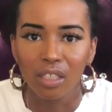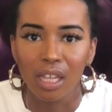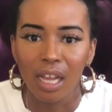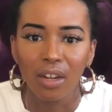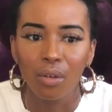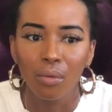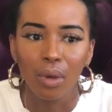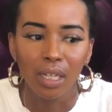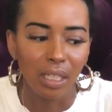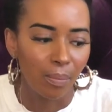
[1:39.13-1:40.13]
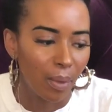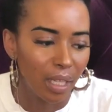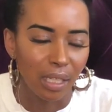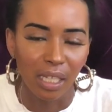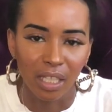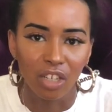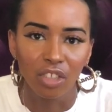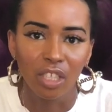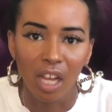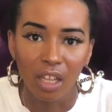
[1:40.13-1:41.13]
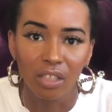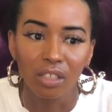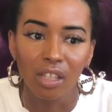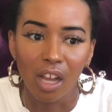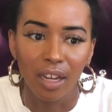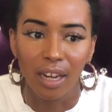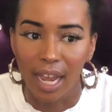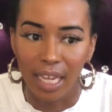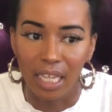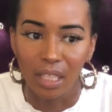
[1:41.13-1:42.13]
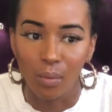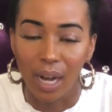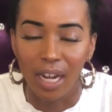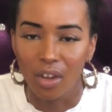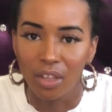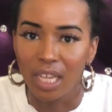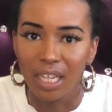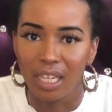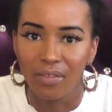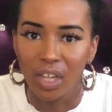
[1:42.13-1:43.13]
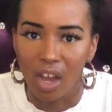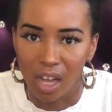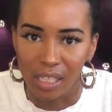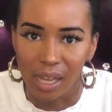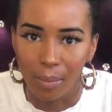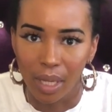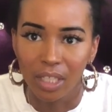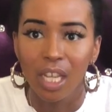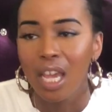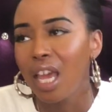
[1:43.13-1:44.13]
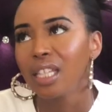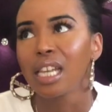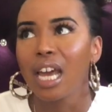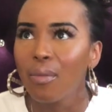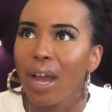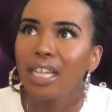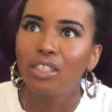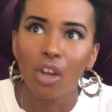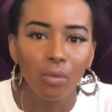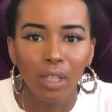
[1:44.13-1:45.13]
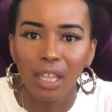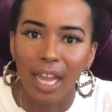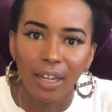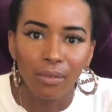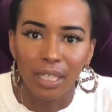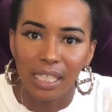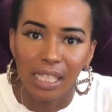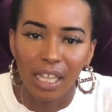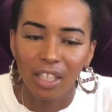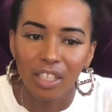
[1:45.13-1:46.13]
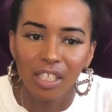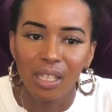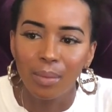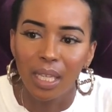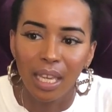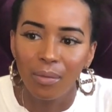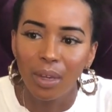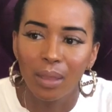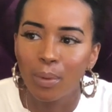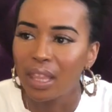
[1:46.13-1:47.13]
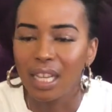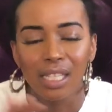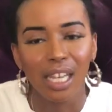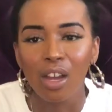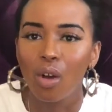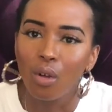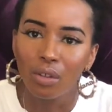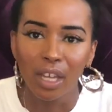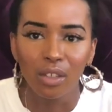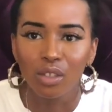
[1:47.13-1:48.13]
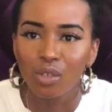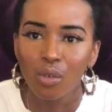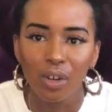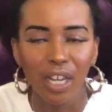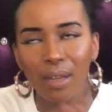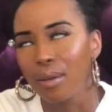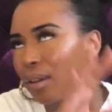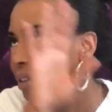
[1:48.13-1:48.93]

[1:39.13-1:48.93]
I don't want to spend $600 on Nikes when I know they didn't even cost that much. It's kind of why I don't really like resellers to begin with, but that's like a whole nother story.